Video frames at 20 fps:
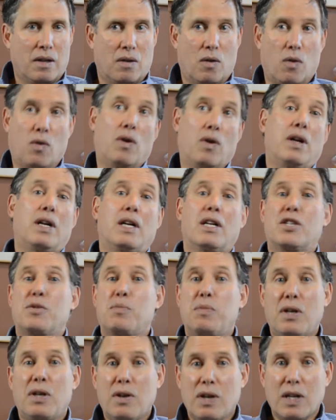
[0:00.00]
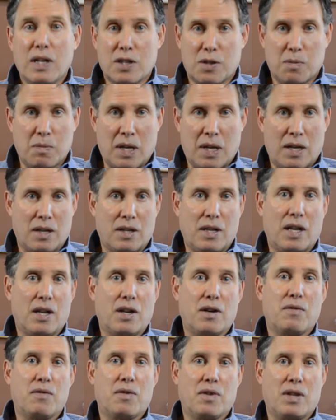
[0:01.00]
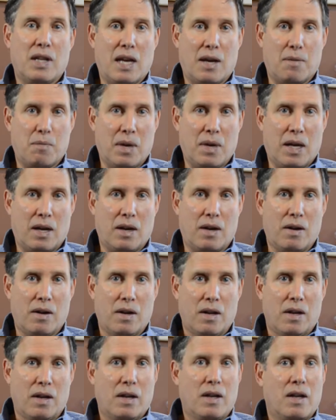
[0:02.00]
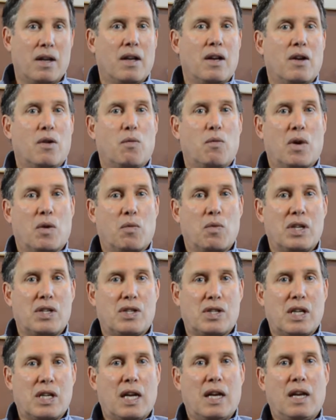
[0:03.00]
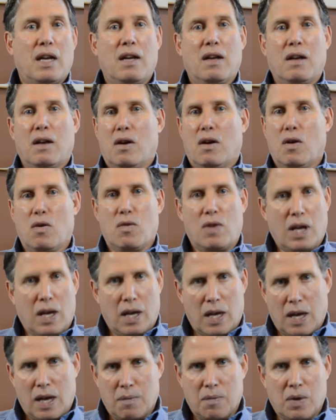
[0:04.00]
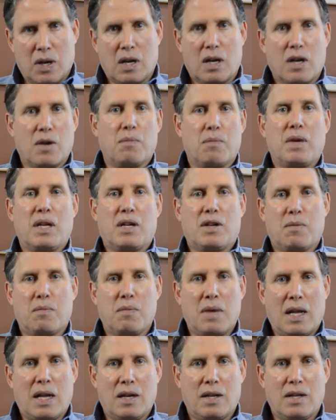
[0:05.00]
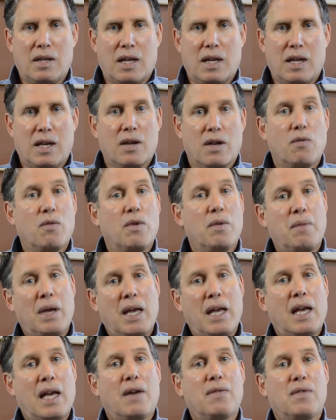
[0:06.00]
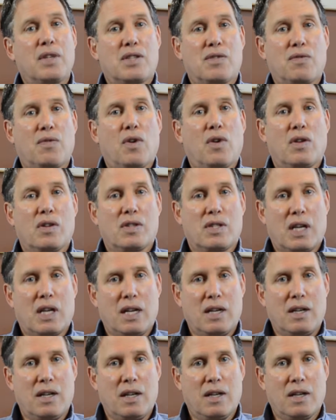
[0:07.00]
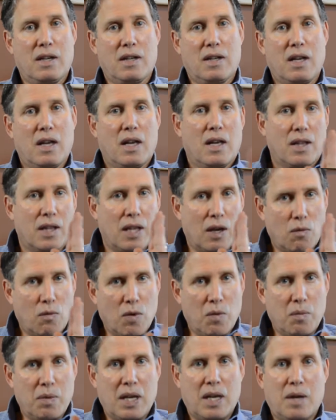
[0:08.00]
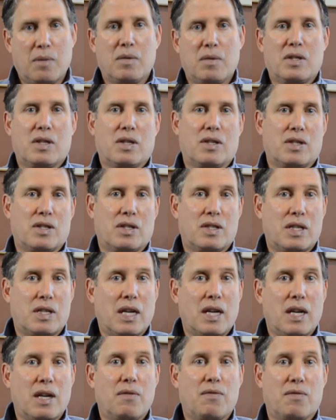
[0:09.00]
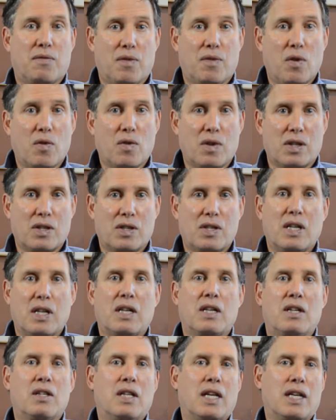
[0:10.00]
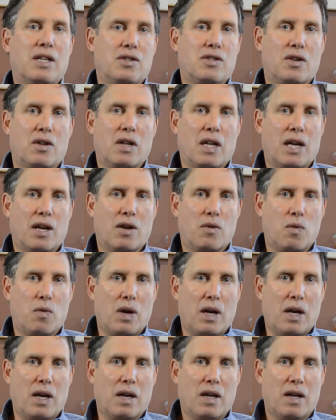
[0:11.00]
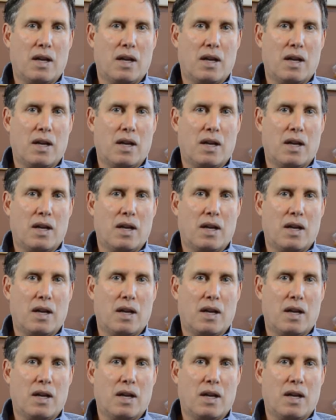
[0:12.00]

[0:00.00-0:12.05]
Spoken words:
or an experienced meditator for that matter. When we say, okay, I'm going to commit to meditating, we may have this false idea that we'll be able to stay focused in a laser-like way.